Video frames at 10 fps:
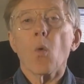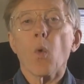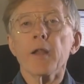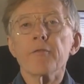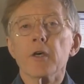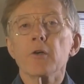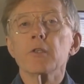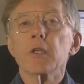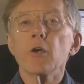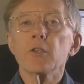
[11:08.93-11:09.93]
One of
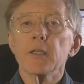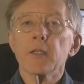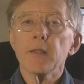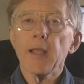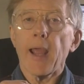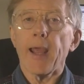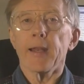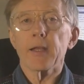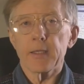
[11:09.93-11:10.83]
those goes into the inner